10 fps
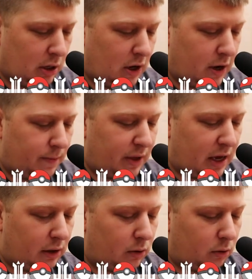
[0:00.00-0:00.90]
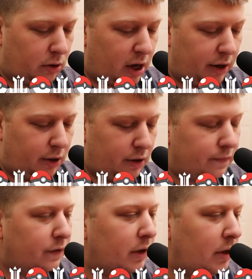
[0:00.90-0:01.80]
They had a whole lot
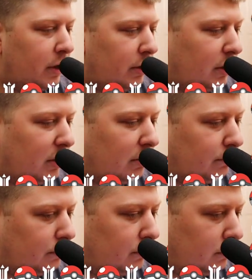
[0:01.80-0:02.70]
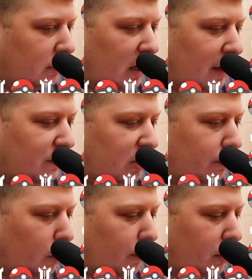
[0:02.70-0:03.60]
of KFC
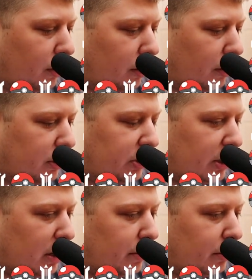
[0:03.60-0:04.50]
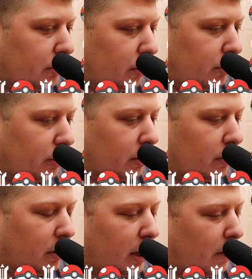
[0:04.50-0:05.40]
promo cards, and the
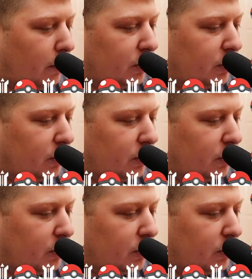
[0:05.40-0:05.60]
Charizard